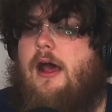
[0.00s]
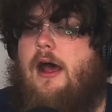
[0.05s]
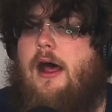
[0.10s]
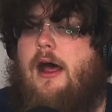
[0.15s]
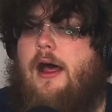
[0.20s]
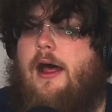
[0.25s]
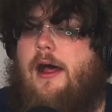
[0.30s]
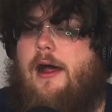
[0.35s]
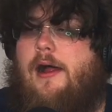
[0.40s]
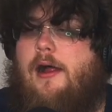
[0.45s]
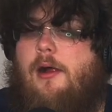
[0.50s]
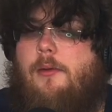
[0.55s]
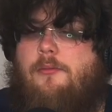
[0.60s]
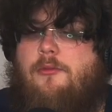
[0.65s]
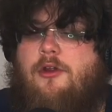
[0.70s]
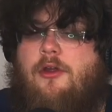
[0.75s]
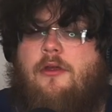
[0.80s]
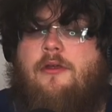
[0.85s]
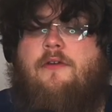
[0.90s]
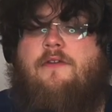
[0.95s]
You
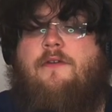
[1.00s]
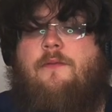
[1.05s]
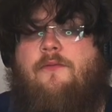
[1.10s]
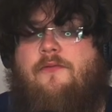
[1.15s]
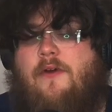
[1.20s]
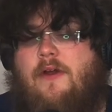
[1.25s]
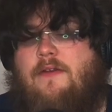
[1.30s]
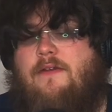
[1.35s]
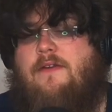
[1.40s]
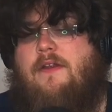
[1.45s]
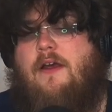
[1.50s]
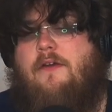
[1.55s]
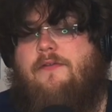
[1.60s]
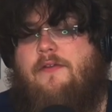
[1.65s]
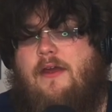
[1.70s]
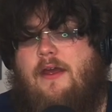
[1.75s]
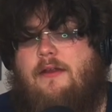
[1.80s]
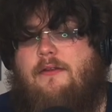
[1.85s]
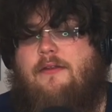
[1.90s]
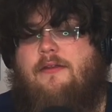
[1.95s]
know, there's some fun stuff
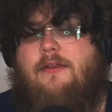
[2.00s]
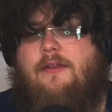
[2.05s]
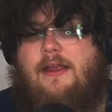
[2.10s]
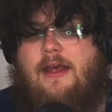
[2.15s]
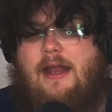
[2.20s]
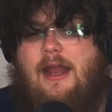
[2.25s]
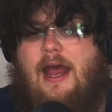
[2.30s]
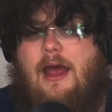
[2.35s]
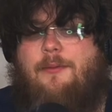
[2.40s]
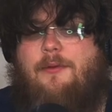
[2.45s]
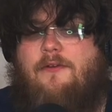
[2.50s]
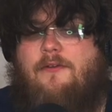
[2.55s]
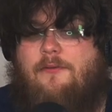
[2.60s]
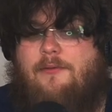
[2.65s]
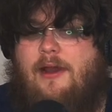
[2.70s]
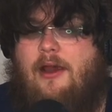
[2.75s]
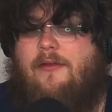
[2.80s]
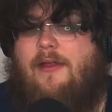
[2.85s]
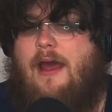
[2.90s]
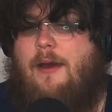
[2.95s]
that happens
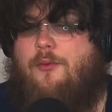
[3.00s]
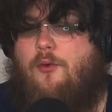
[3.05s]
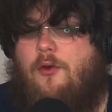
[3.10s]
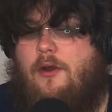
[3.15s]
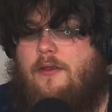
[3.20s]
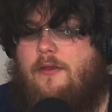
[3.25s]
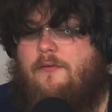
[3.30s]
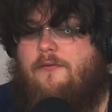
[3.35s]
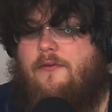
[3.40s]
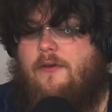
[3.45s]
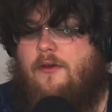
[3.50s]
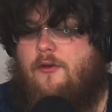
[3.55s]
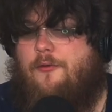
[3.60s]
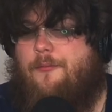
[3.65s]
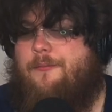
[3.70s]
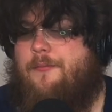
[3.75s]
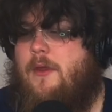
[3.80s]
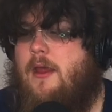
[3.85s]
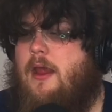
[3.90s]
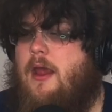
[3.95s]
around that point in the
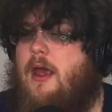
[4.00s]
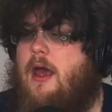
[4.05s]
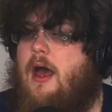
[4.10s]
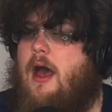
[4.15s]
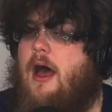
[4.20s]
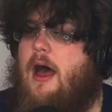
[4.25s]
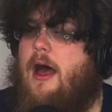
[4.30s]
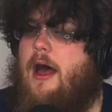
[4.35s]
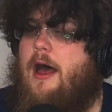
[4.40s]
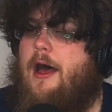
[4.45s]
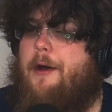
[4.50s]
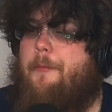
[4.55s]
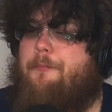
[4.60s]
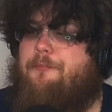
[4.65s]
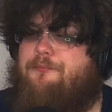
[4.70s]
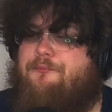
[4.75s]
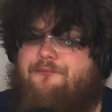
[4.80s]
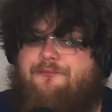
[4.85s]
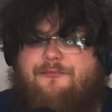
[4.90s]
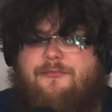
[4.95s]
film. For
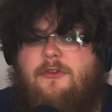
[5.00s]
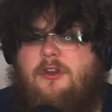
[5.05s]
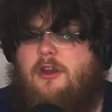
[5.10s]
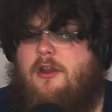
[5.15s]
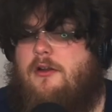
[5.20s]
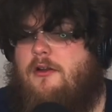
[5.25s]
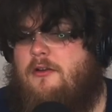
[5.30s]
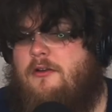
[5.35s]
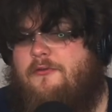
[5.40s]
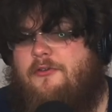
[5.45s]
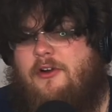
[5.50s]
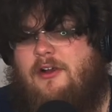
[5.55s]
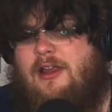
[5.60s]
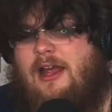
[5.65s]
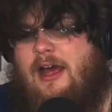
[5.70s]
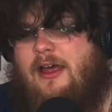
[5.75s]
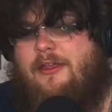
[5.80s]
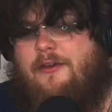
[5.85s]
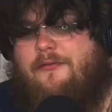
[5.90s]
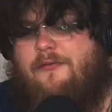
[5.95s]
a
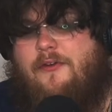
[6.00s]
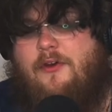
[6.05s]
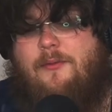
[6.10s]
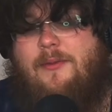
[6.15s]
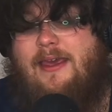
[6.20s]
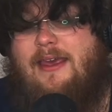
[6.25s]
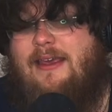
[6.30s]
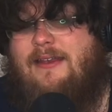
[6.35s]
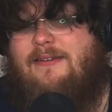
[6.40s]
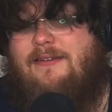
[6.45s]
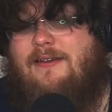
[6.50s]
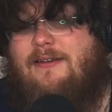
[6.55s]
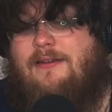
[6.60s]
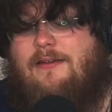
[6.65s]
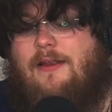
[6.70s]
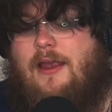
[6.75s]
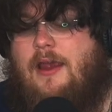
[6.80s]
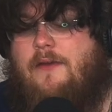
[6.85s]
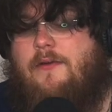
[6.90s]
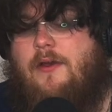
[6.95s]
lot of the film, he is just
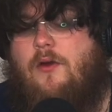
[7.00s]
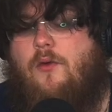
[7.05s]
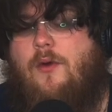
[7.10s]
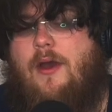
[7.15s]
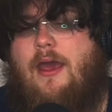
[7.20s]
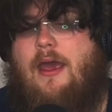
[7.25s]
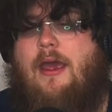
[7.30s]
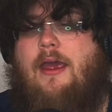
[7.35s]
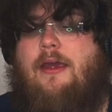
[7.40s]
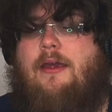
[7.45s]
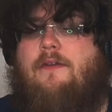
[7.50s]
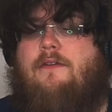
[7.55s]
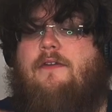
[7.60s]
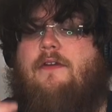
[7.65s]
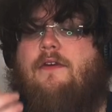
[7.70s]
slaving away and